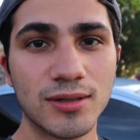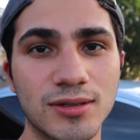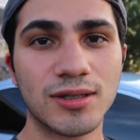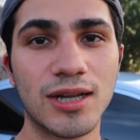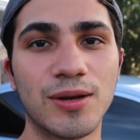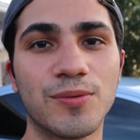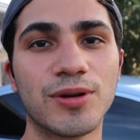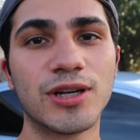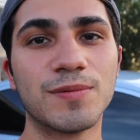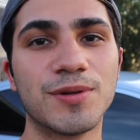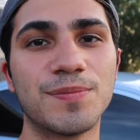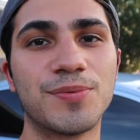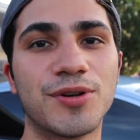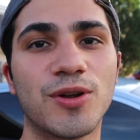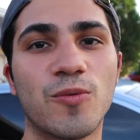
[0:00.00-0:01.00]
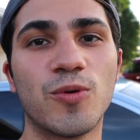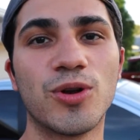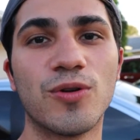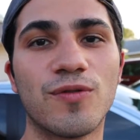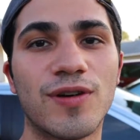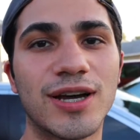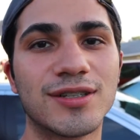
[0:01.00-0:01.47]
Today we're going to be putting
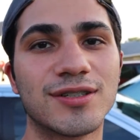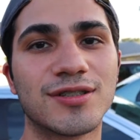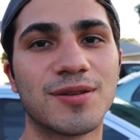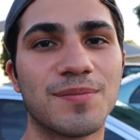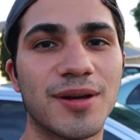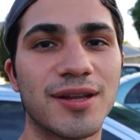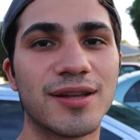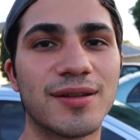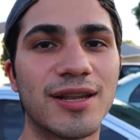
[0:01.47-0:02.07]
window visors on my